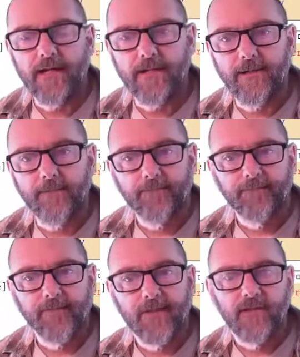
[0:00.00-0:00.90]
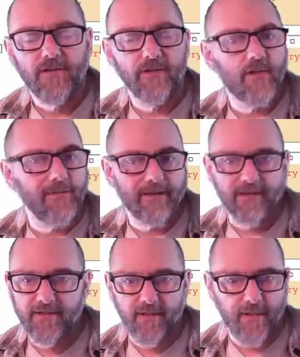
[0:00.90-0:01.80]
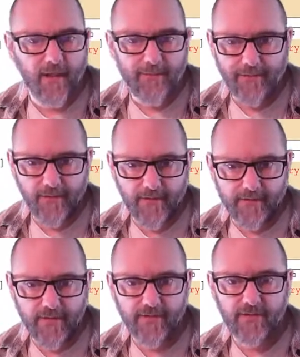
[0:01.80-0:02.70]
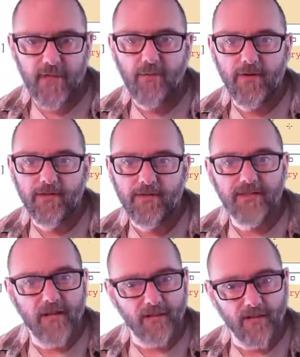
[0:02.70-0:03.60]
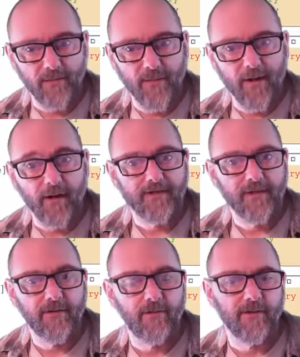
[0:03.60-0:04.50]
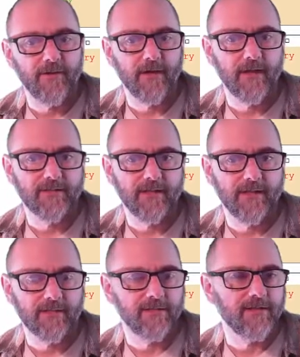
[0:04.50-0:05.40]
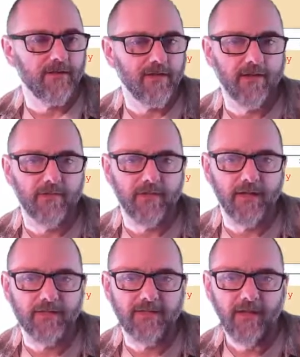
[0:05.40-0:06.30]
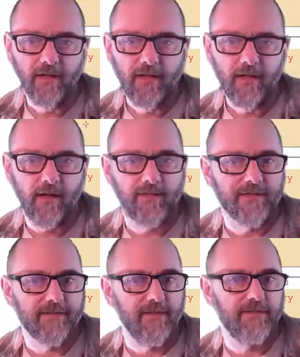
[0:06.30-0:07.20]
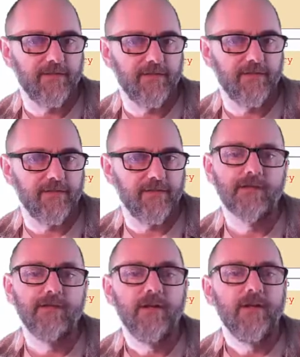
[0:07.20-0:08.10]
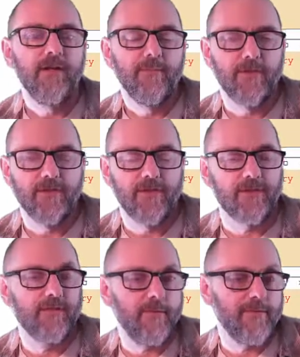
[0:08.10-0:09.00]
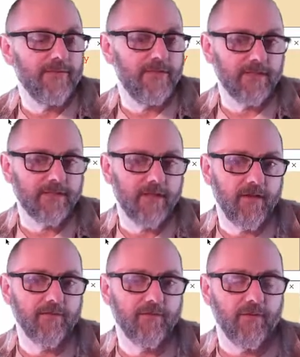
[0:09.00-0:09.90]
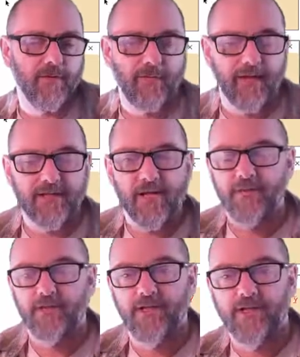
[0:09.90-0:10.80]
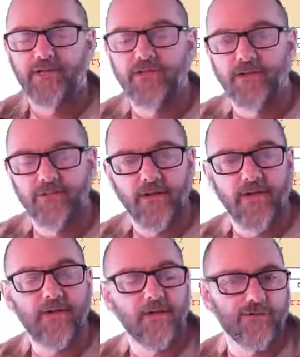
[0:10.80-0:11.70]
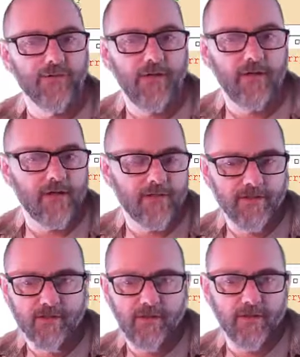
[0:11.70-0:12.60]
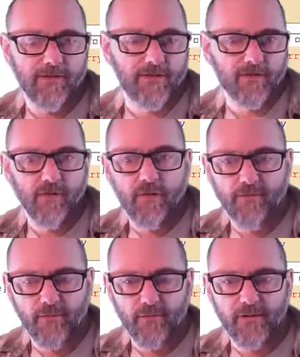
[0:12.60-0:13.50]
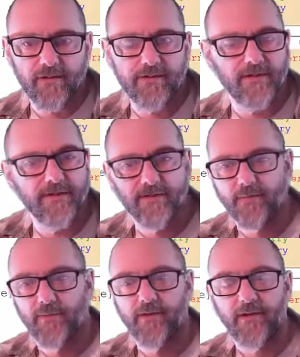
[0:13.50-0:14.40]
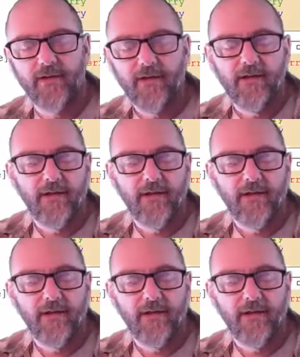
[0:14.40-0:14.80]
You can make things look a lot better than this. I wanted to set a low bar because I don't want you guys to necessarily go nuts on this unless you want to. But the slot machine itself, my slot machine is just, when I call draw, it just calls the draw for the wheels, and they just print